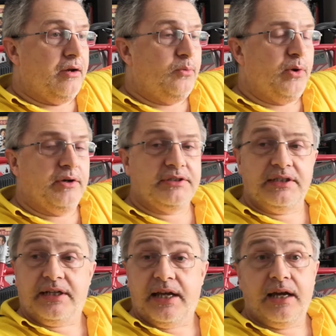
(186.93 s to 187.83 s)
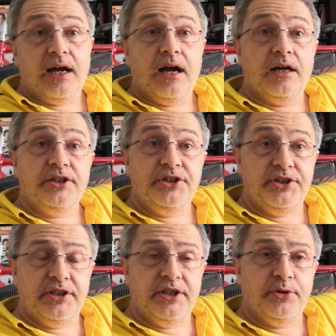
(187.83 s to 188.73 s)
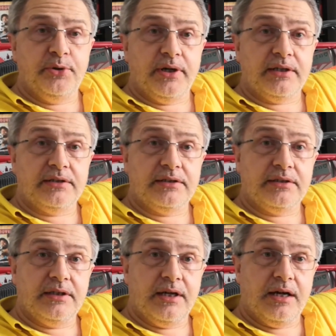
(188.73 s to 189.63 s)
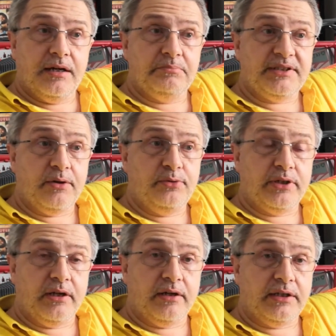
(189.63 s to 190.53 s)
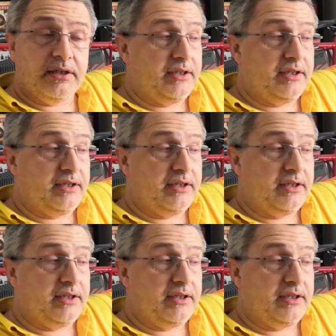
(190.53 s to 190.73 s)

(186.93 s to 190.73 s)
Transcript: What else did I get? A Yihua soldering iron.